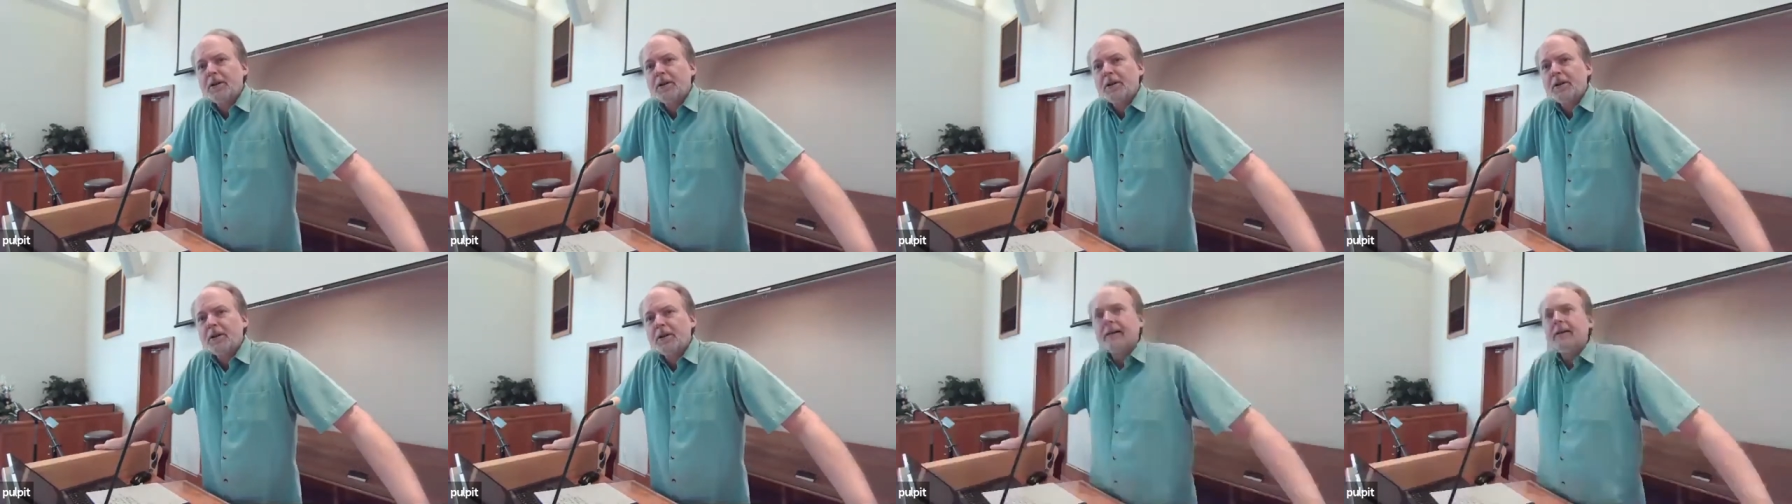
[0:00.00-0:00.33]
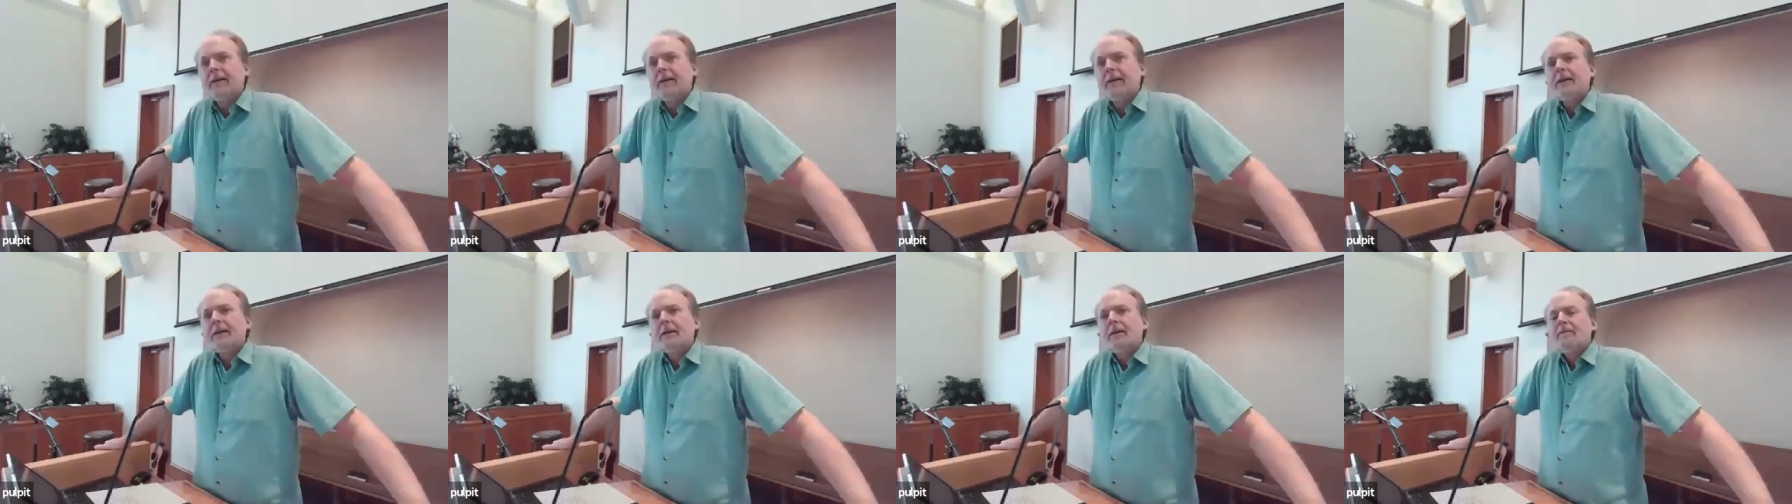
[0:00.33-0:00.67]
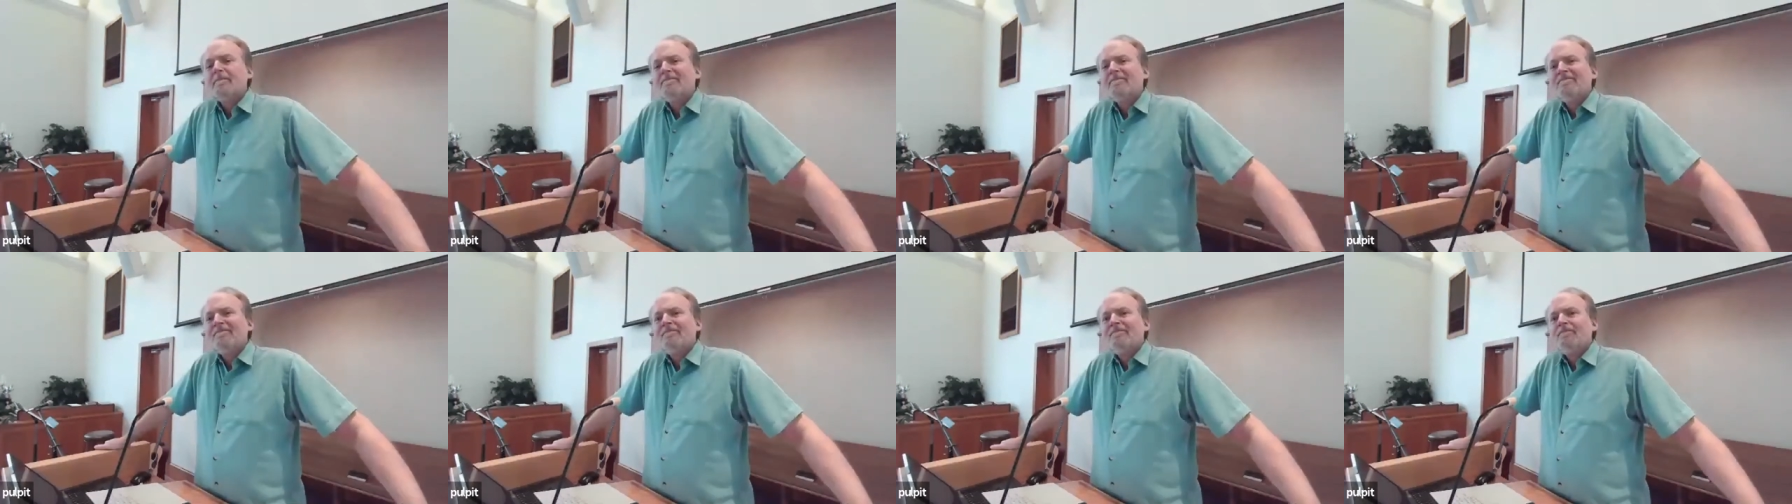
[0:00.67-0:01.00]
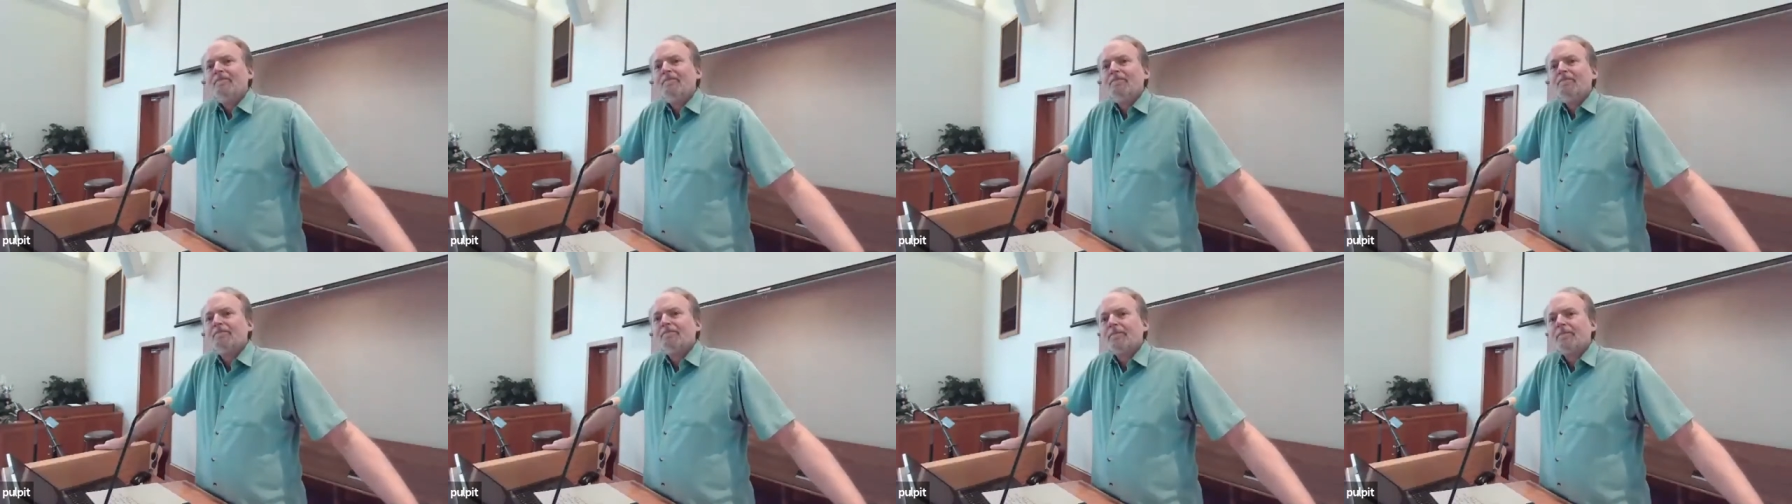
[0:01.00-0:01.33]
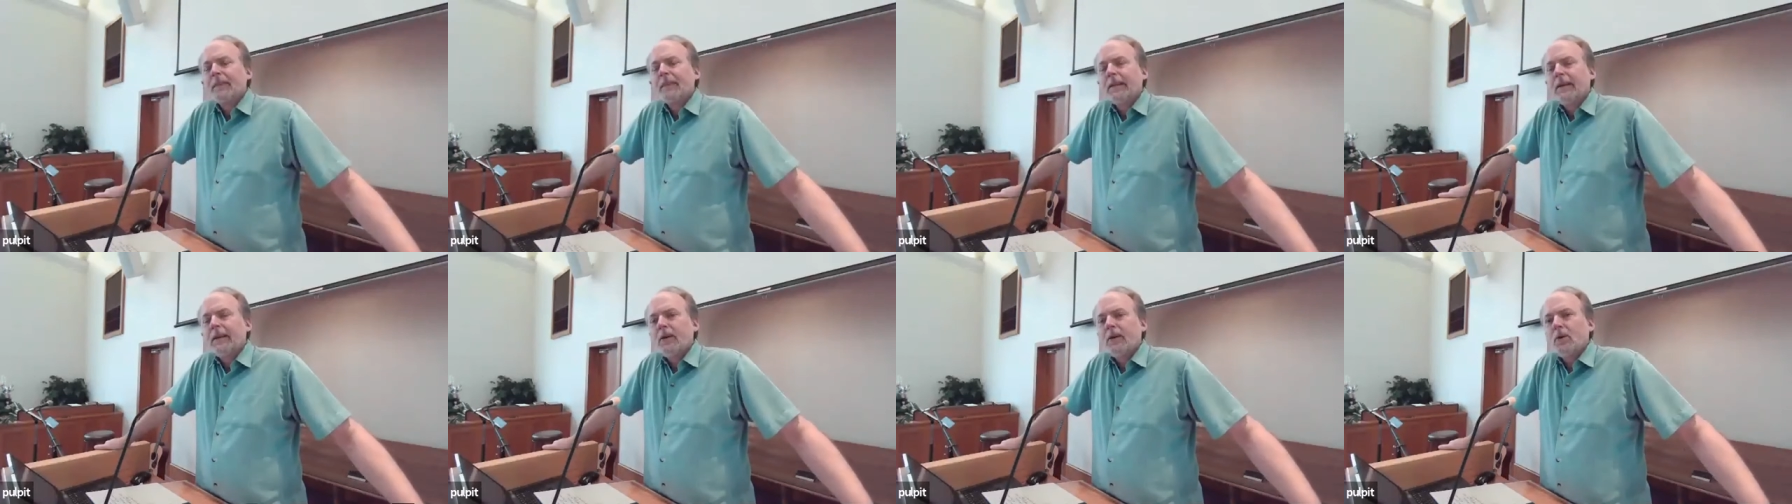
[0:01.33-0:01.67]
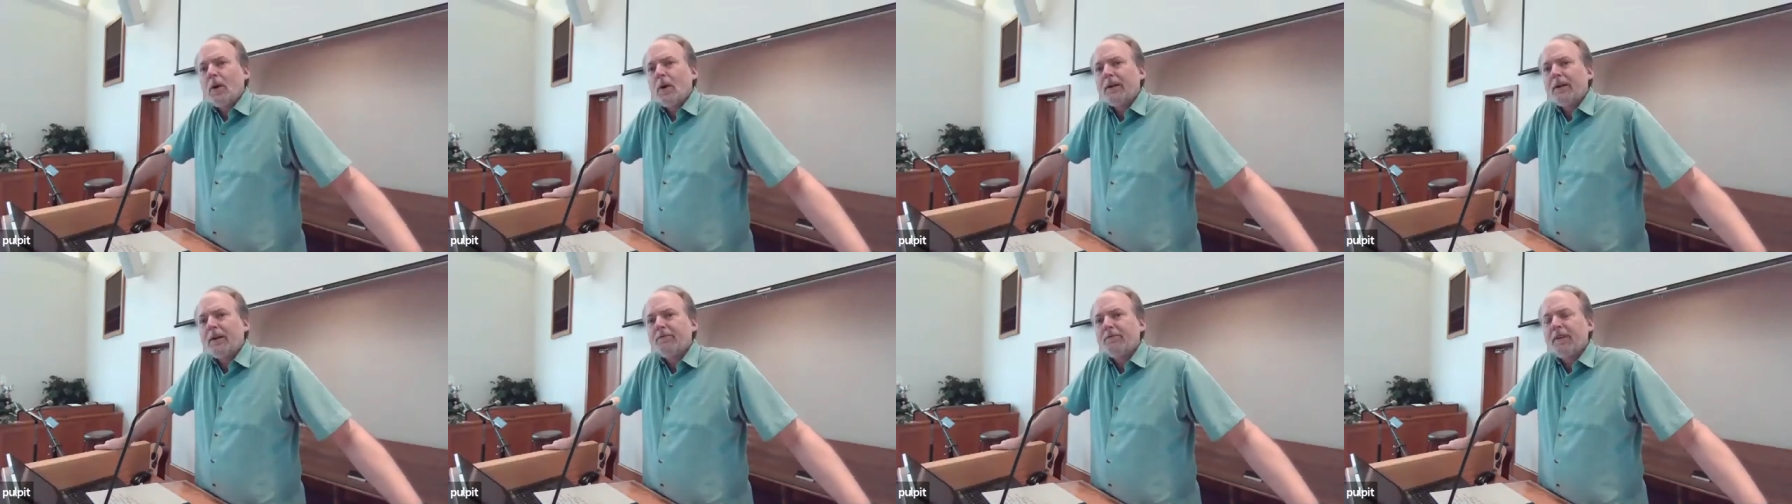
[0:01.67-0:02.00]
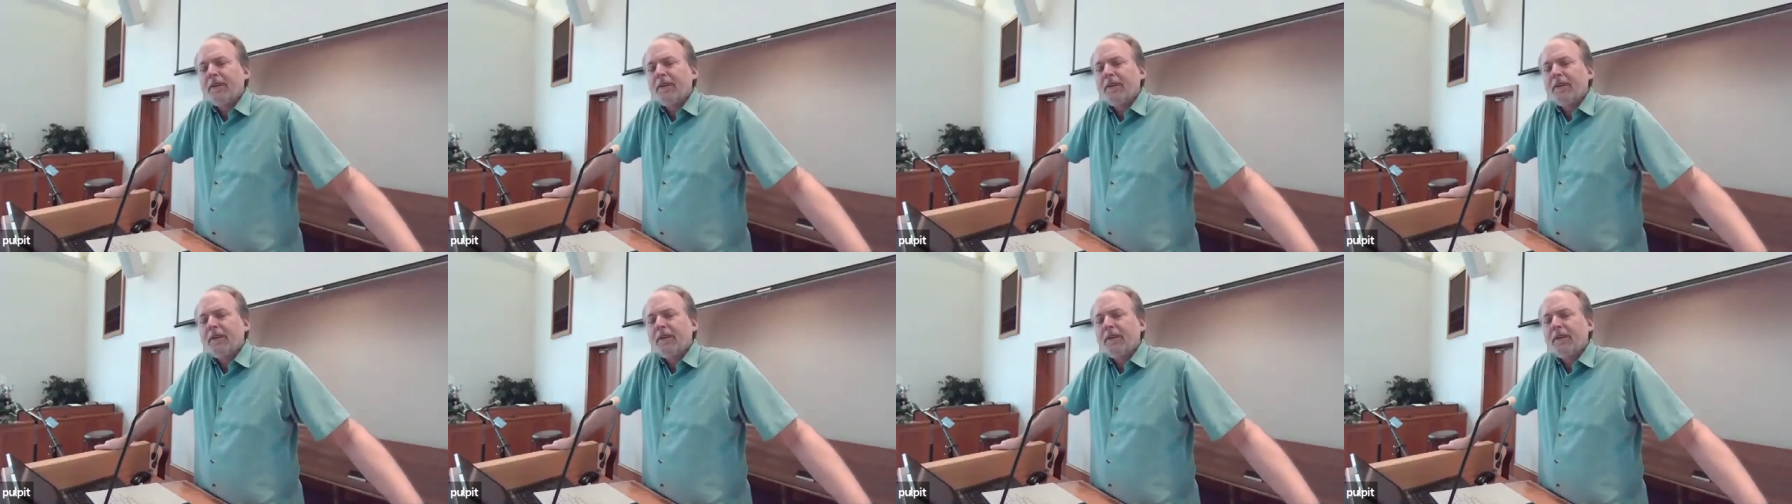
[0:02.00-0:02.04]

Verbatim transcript: him. So there was a young man